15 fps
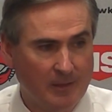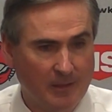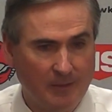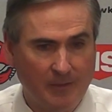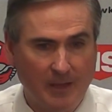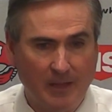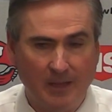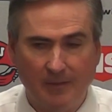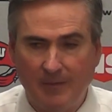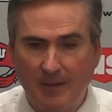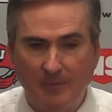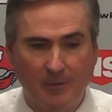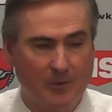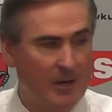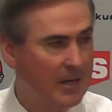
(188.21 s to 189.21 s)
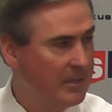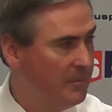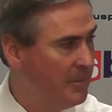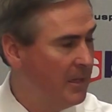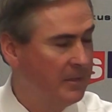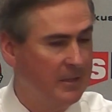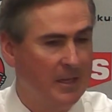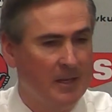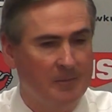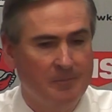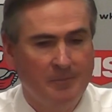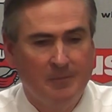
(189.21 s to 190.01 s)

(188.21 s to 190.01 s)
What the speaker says: if I'm correct about that.